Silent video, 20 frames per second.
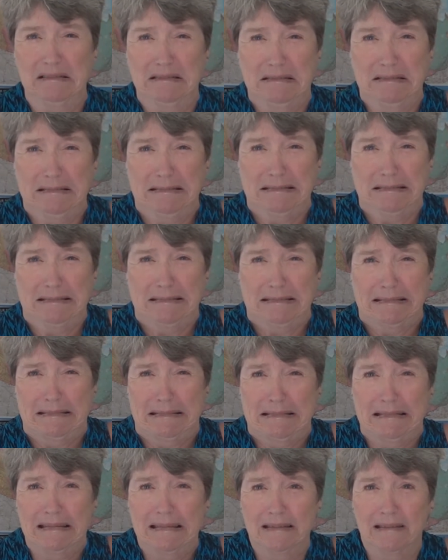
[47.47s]

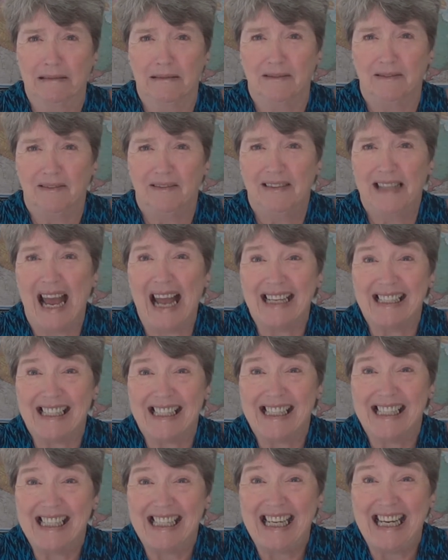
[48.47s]
ooh, that's
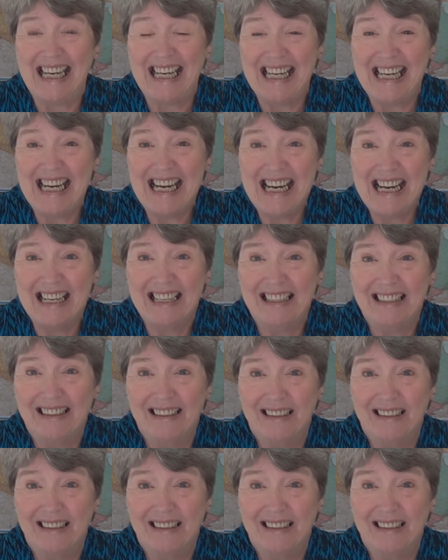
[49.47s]
skinny.